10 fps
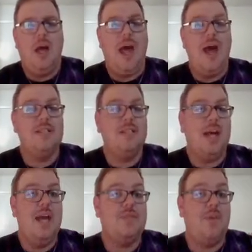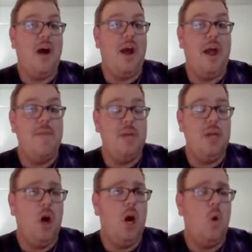As in the case of Hawkeye
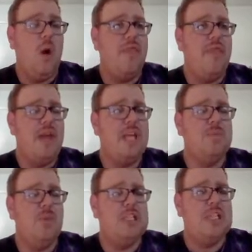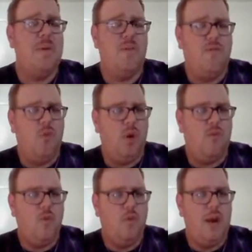Mihawk, who I think is supposed to be
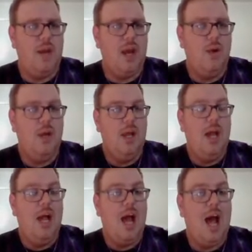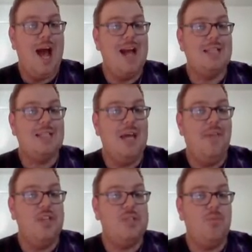44 right now, I'd say
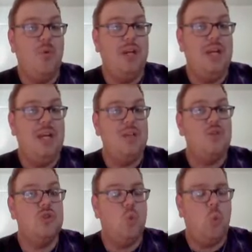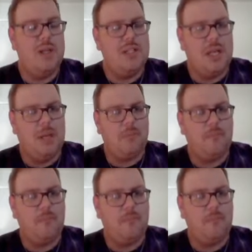at this point he is 20.